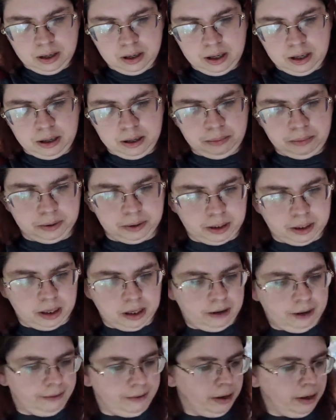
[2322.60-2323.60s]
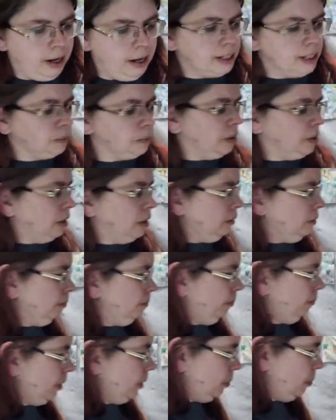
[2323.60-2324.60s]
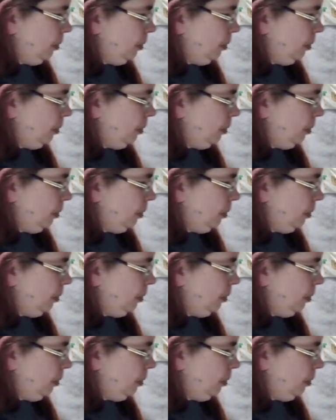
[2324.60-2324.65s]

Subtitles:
And cut off our next one to